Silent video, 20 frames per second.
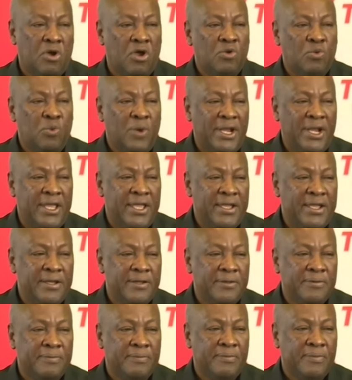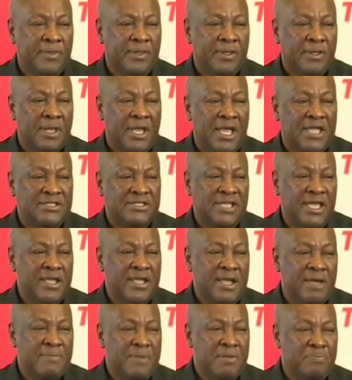God willing, as the
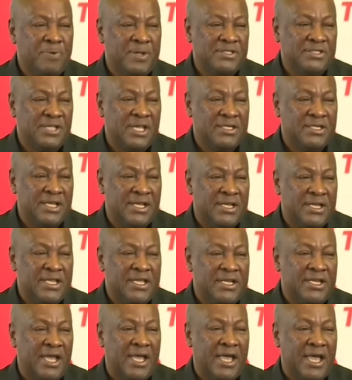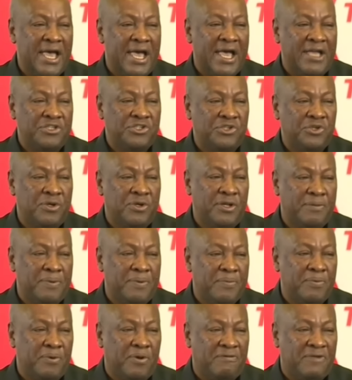incoming president and leader, I assure the
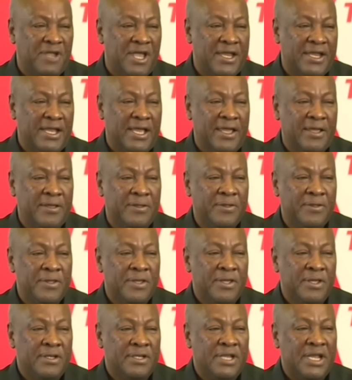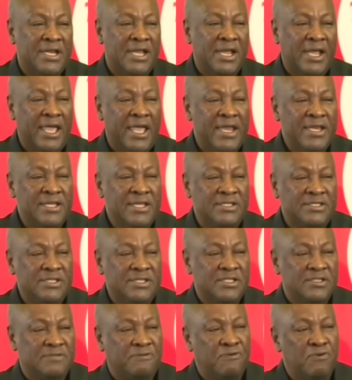people of Ghana that the
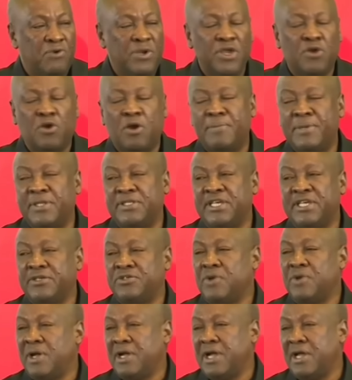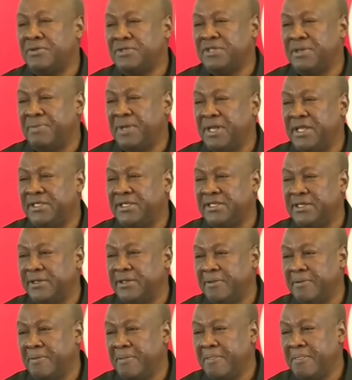NDC is fully committed to accountability.